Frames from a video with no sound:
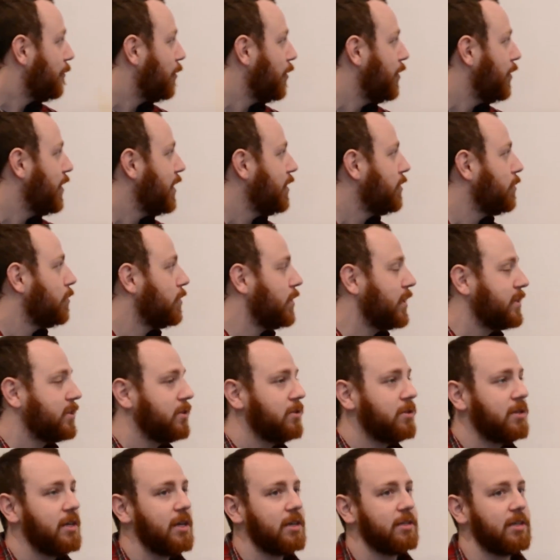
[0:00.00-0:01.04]
For this, let's
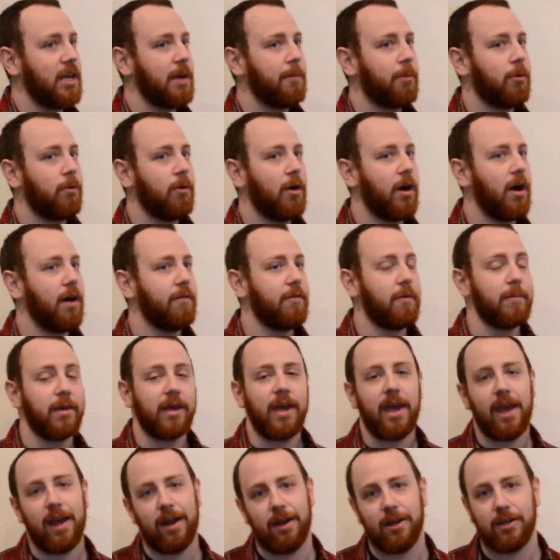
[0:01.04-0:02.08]
use the example of a
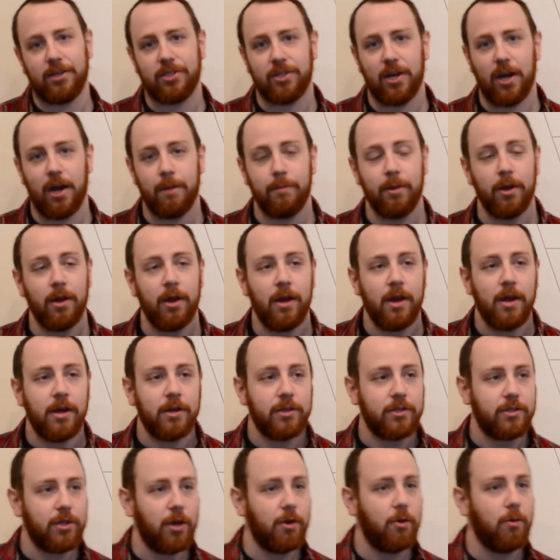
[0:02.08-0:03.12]
mechanic shop.
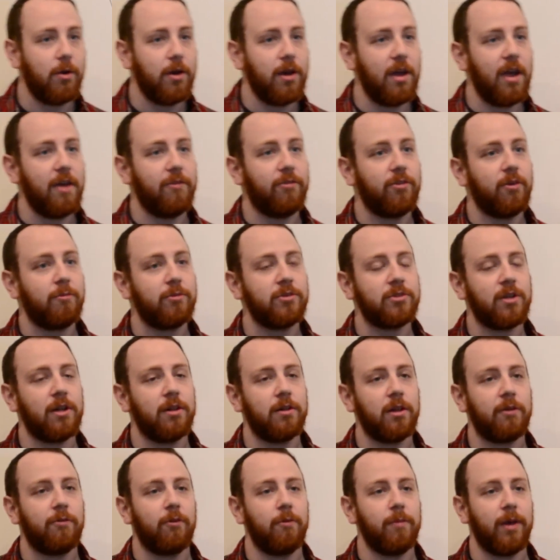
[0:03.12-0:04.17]
So if someone's going
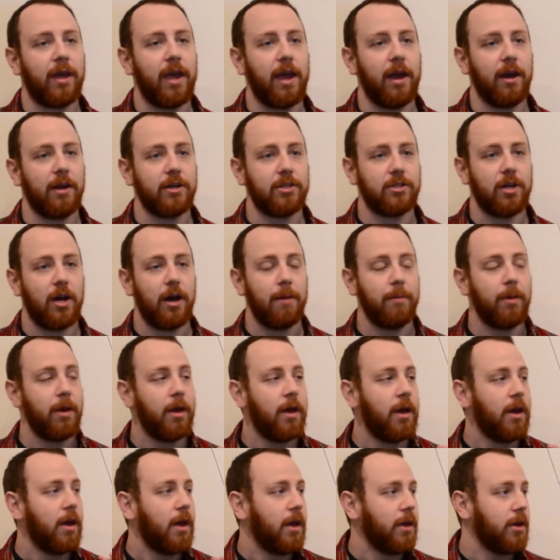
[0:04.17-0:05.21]
to look for a mechanic shop,
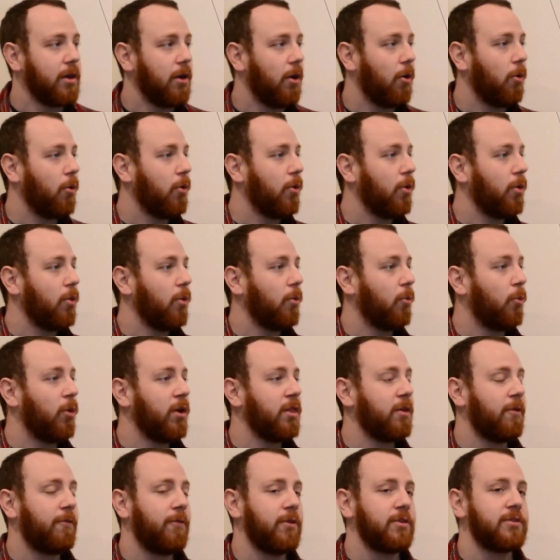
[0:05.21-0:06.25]
one
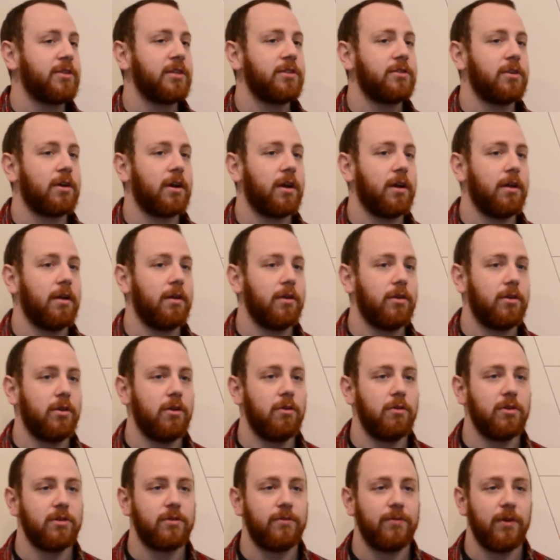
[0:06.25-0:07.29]
of the first things they're going to
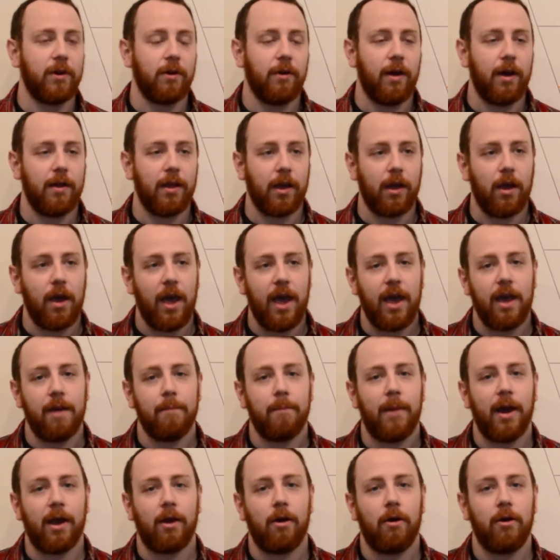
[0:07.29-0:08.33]
do is figure out like, hey,
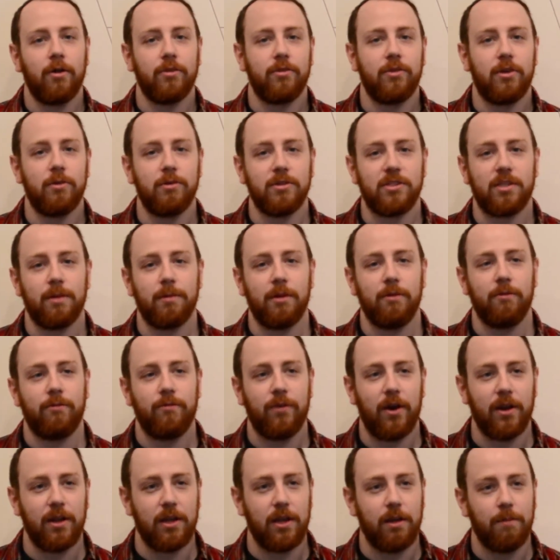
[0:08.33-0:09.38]
my car's doing something
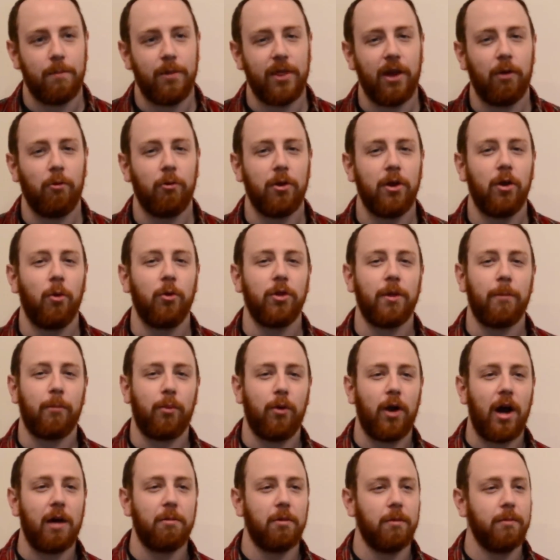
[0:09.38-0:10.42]
funny, but they don't really know what the
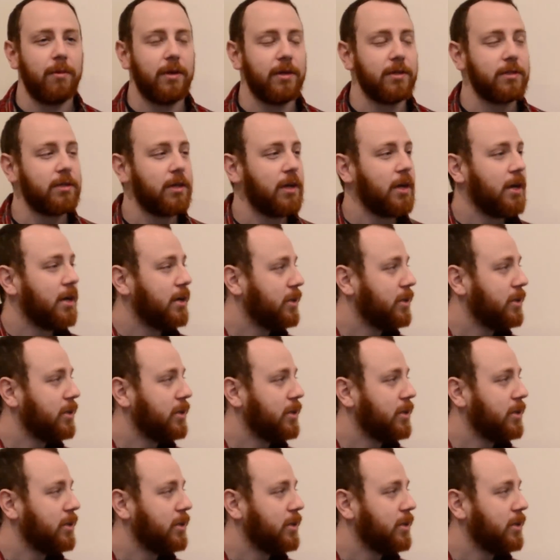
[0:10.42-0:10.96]
problem is.